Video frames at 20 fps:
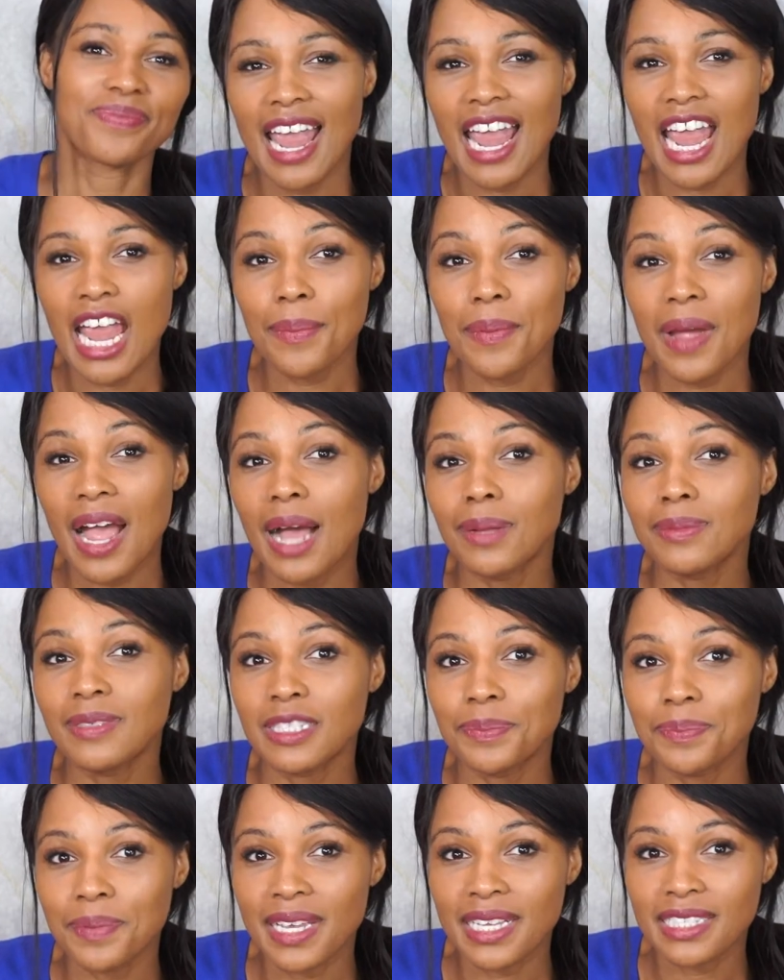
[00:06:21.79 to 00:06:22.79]
Abraham
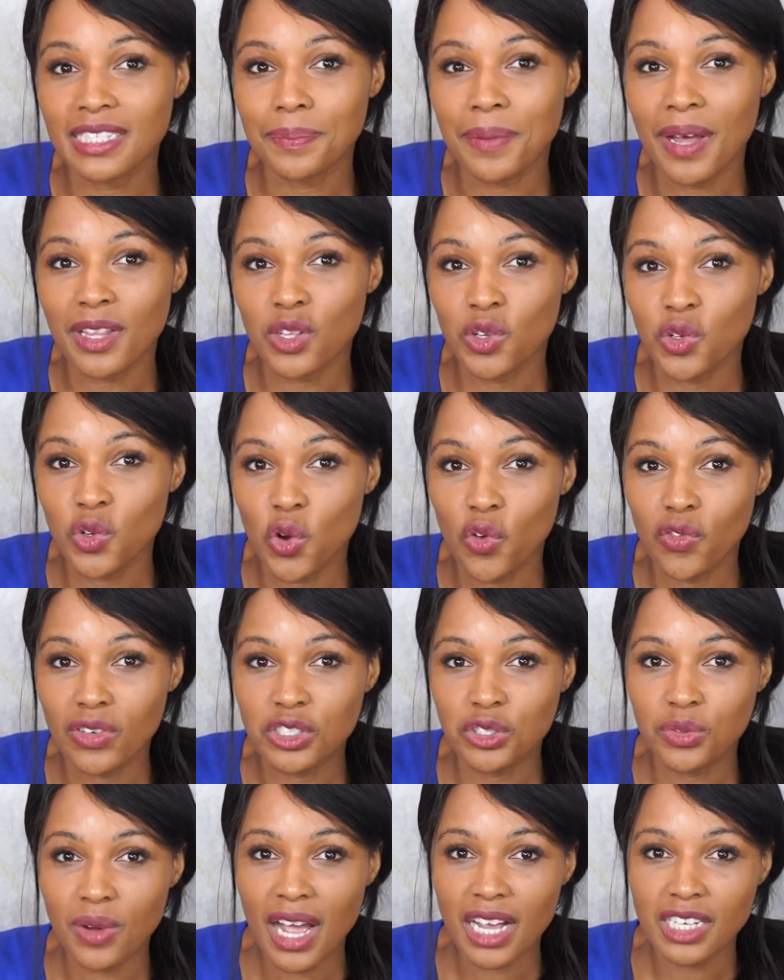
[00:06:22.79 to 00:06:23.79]
speaks about the law of
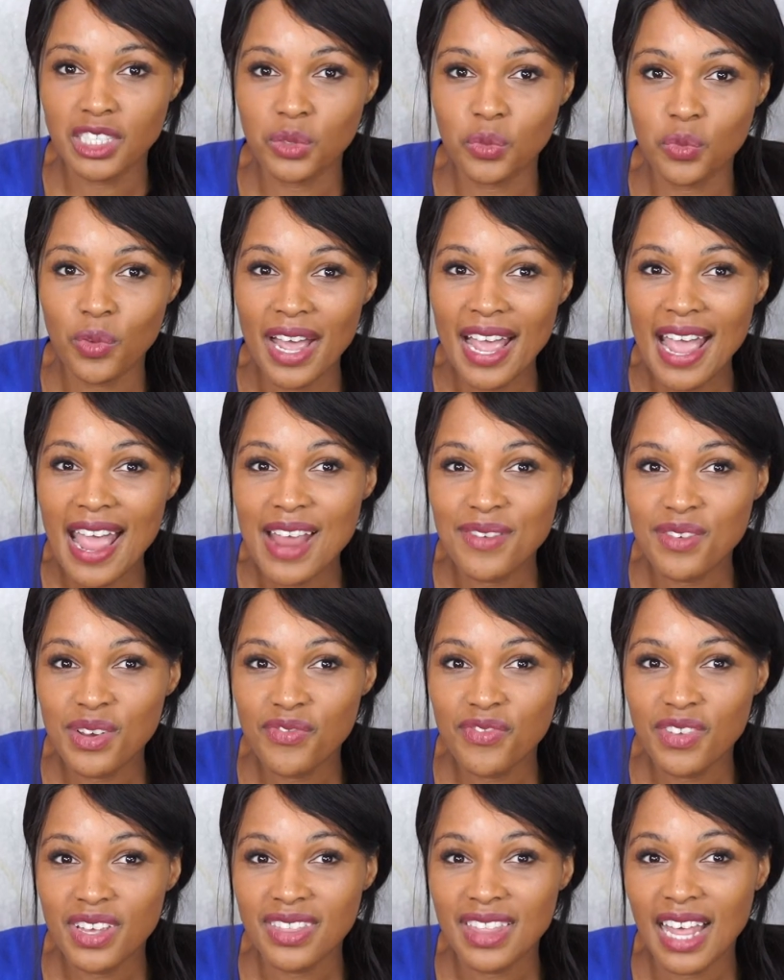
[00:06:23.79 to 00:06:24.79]
attraction, where
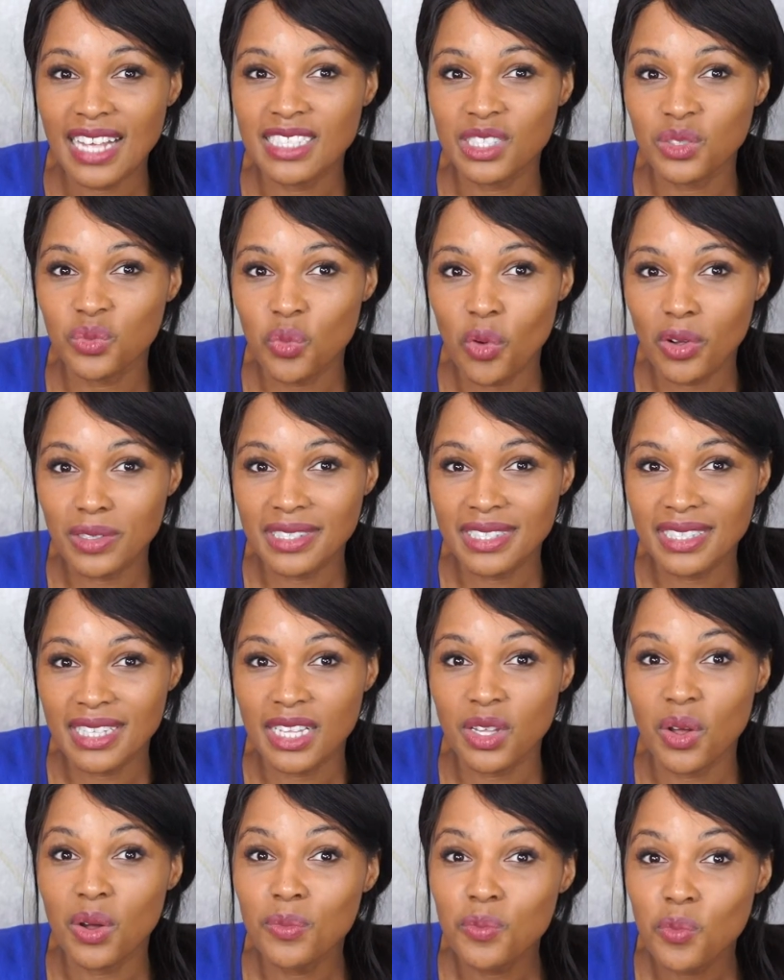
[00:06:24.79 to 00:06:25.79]
everything that is wanted
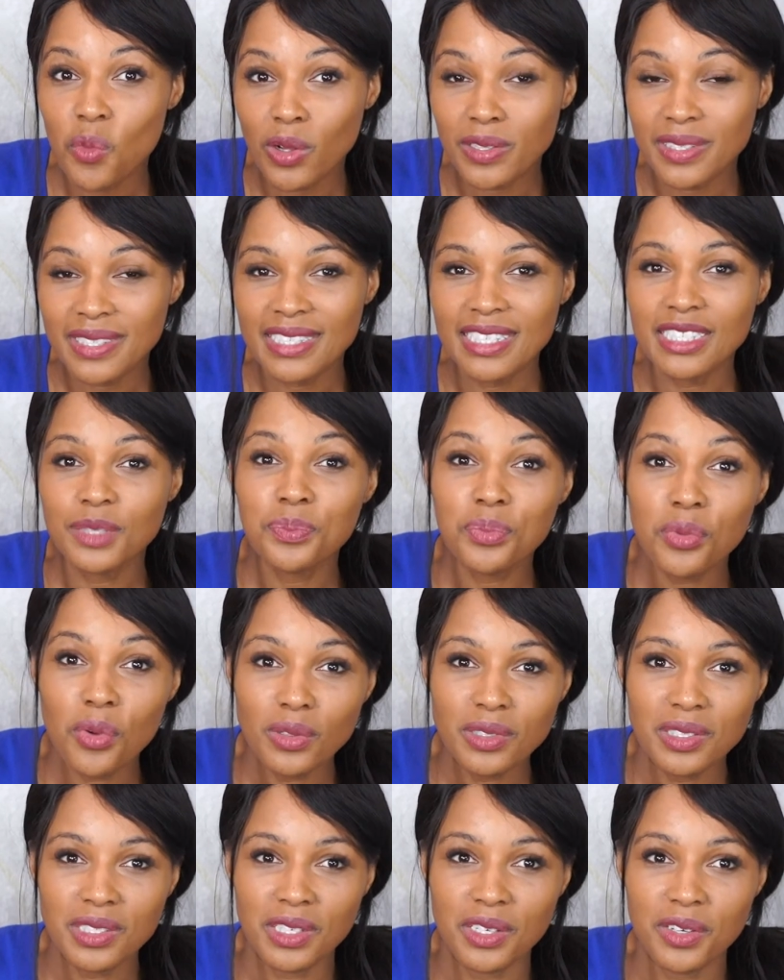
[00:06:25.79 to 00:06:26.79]
and unwanted is
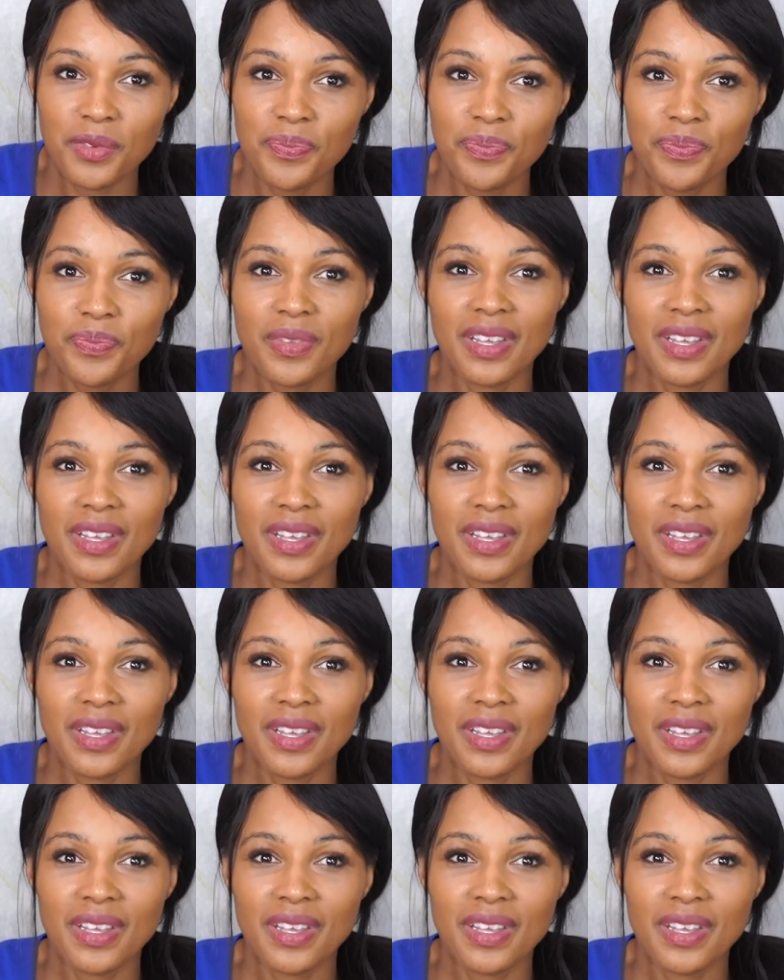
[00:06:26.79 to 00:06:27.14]
brought to you.